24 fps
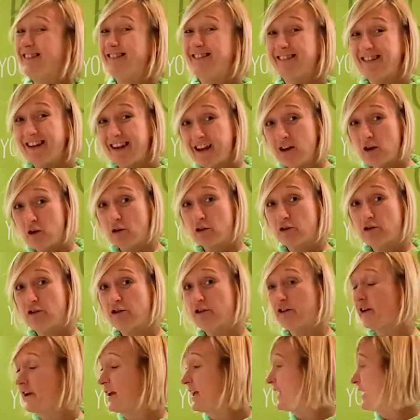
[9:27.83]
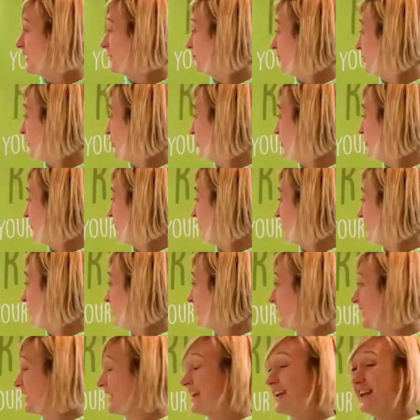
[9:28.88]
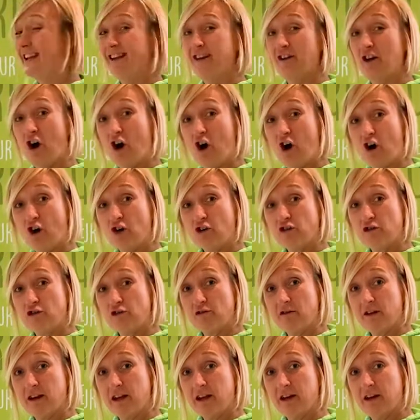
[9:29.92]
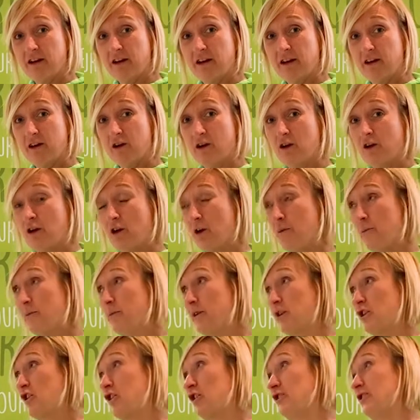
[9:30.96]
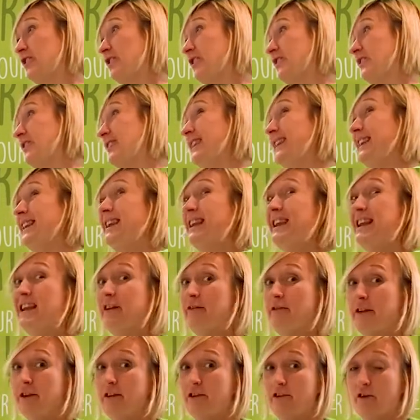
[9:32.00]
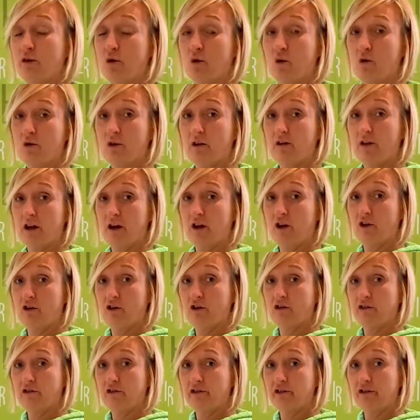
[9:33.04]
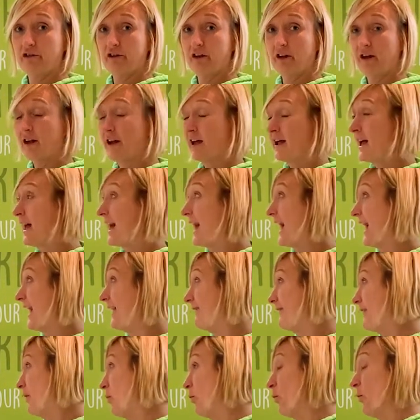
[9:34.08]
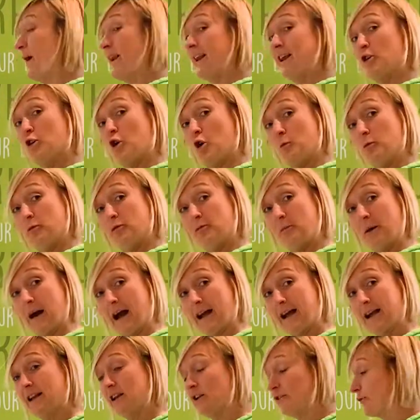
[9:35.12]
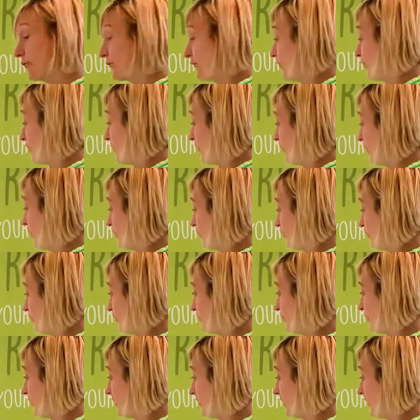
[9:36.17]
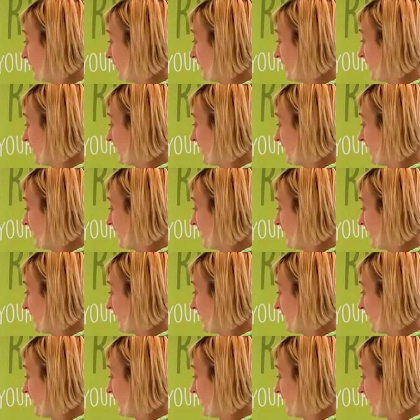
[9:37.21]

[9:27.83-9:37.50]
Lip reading: deoxygenated blood in an artery because it's leaving to go to the lungs, and then when it comes back and it's full of oxygen,